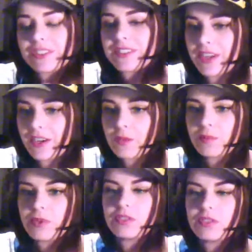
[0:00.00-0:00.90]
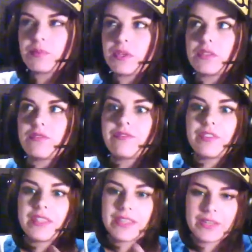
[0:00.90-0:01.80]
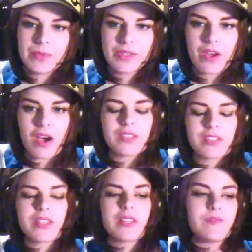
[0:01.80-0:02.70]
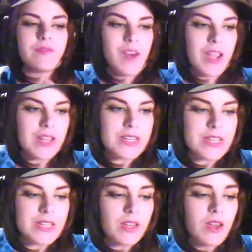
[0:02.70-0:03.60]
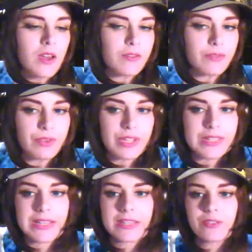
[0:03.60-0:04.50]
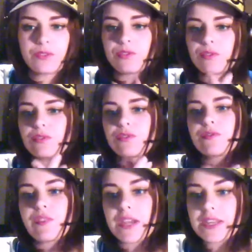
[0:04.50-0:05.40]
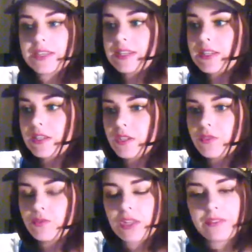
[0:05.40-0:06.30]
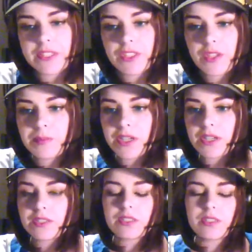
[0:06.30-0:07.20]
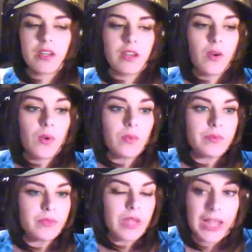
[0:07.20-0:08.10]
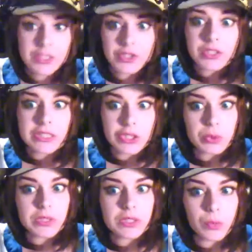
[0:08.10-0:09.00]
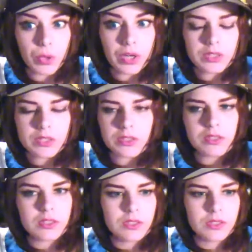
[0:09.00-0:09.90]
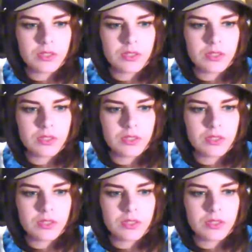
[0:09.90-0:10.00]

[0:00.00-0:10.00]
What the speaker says: there, but filling it with content, finding freelancers, finding relevant subjects, actually doing the work, because